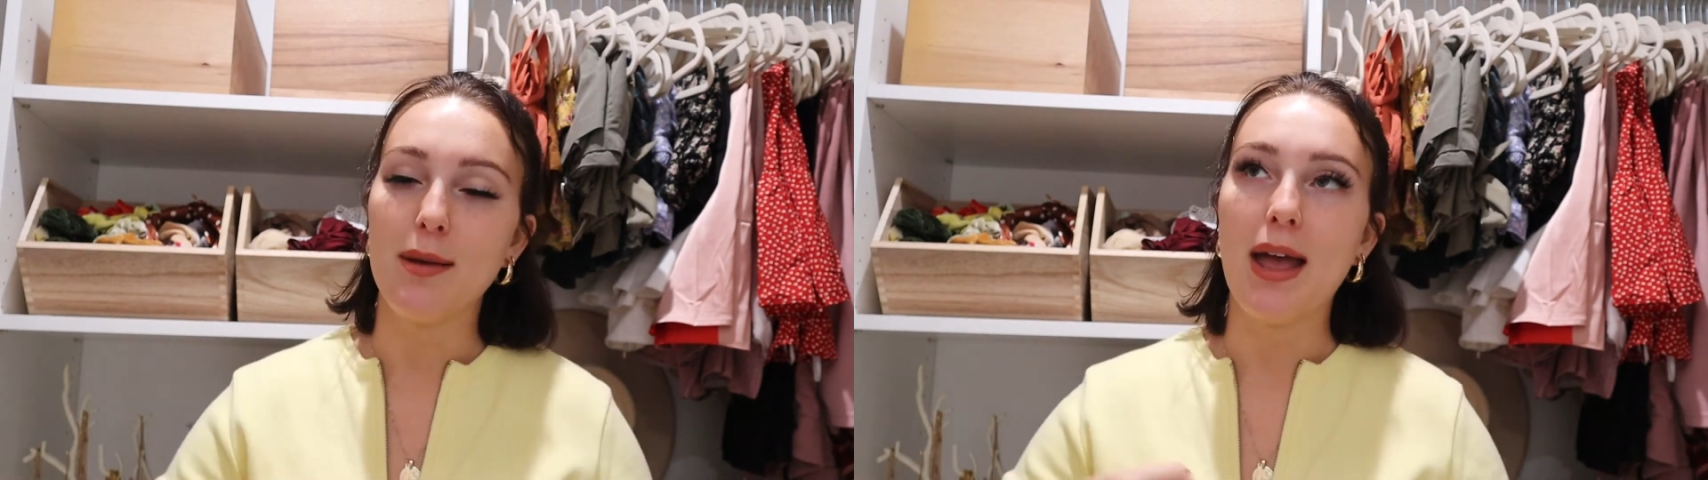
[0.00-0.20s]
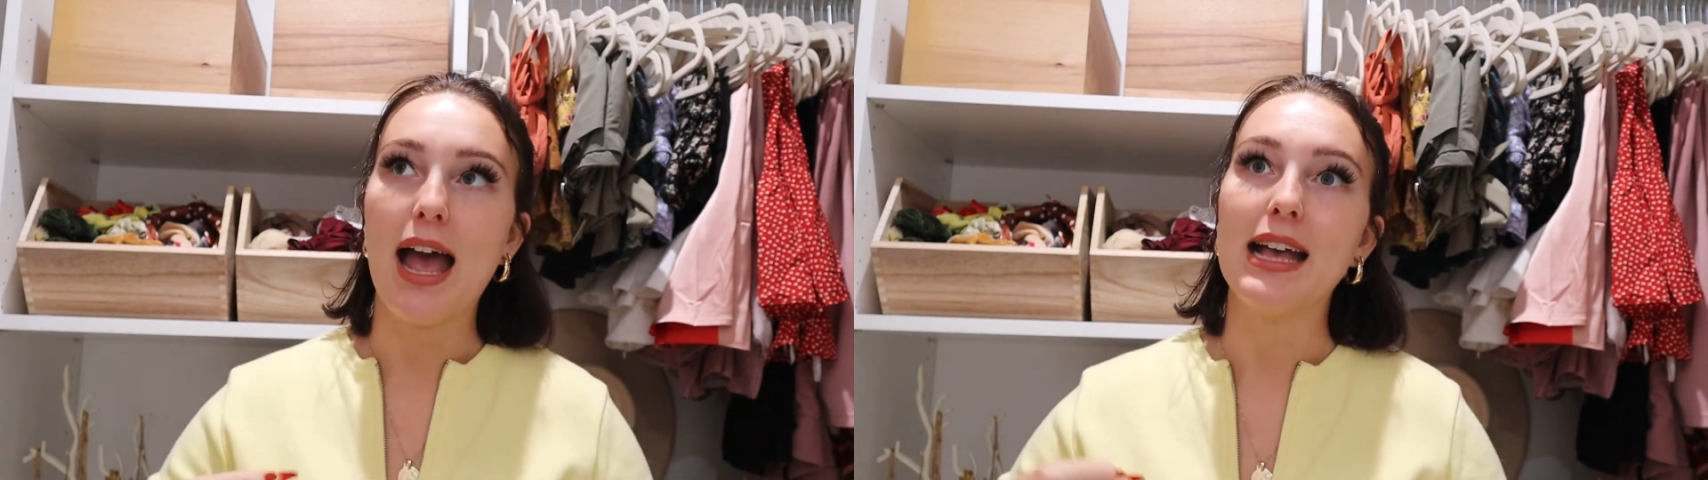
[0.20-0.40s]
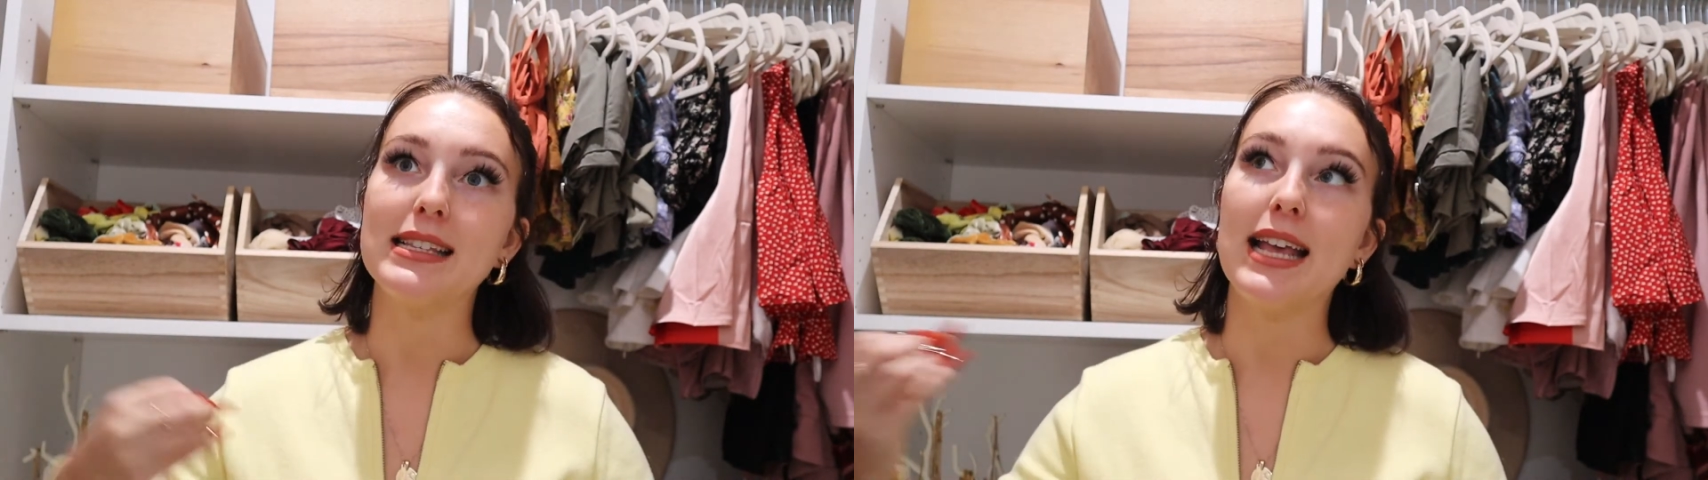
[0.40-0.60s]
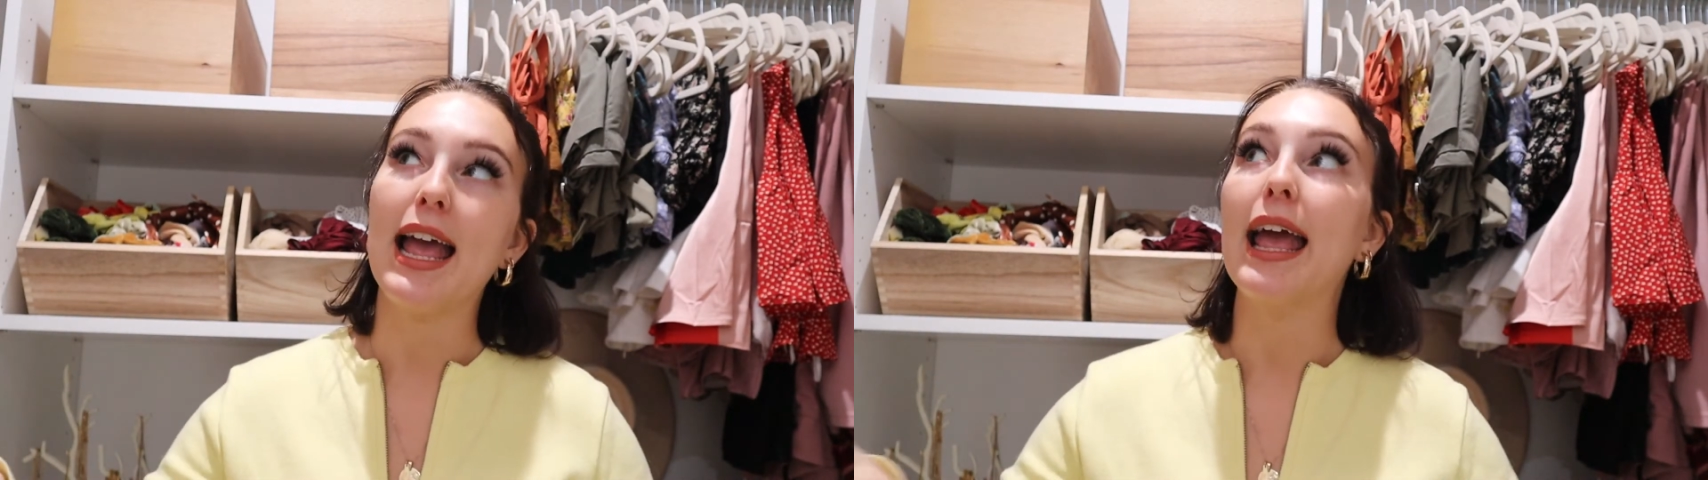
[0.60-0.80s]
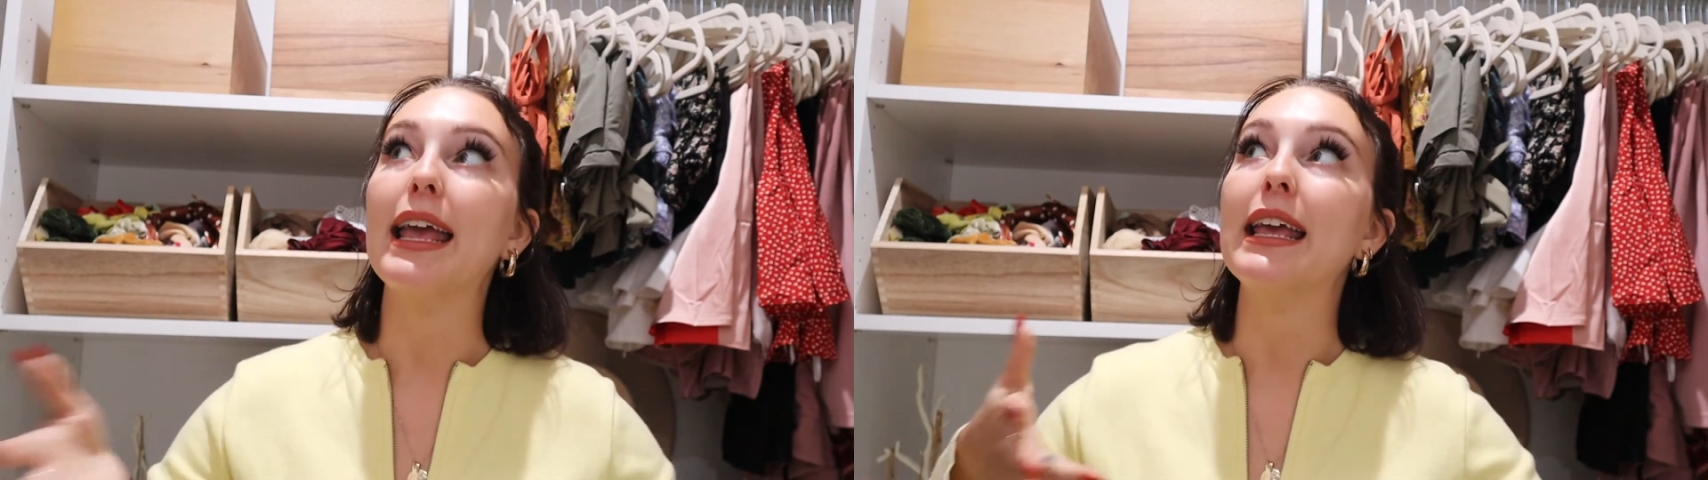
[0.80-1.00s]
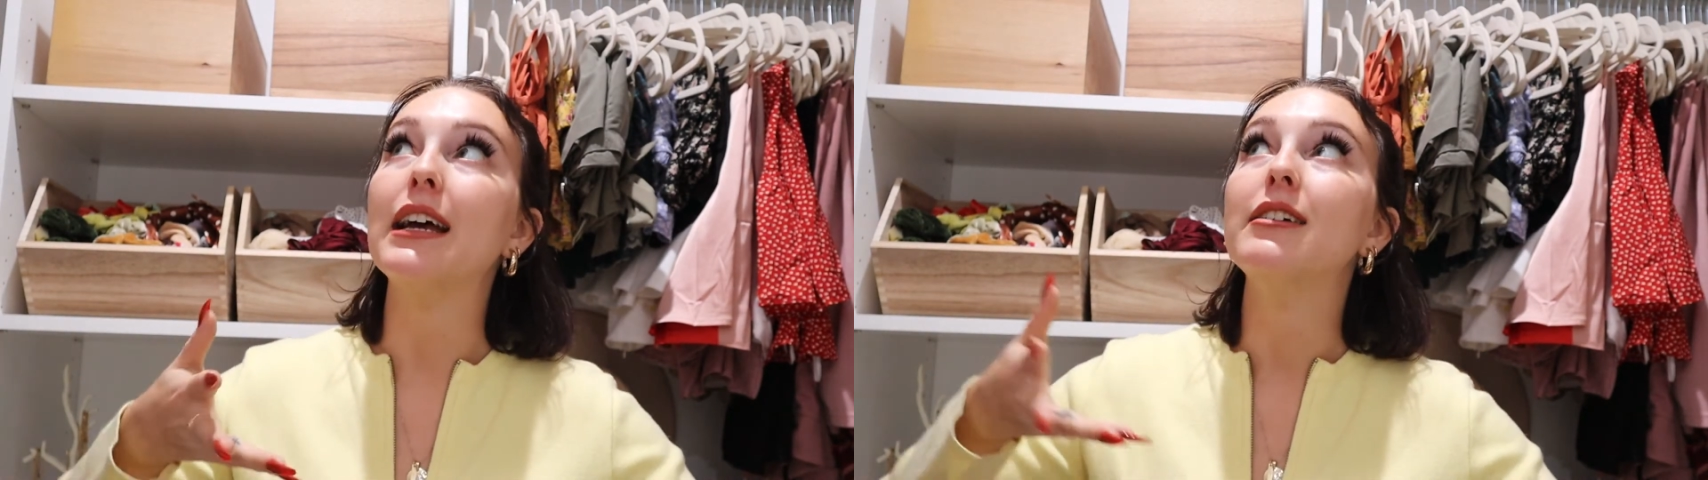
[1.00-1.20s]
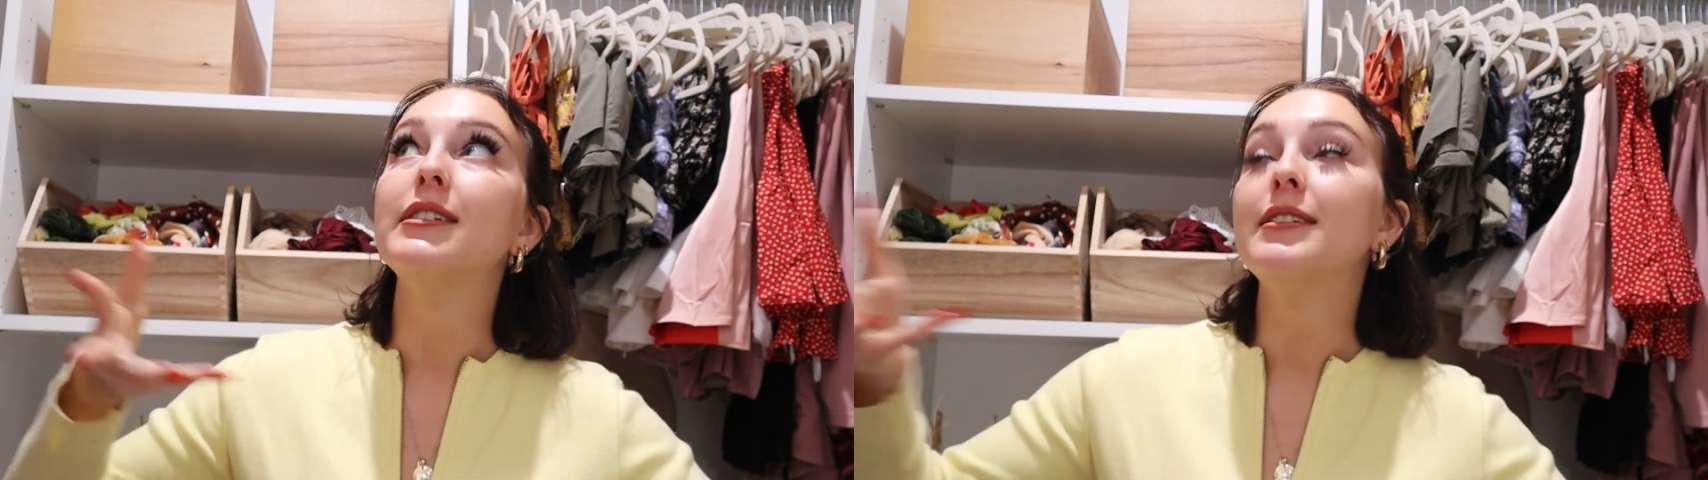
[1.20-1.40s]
them as a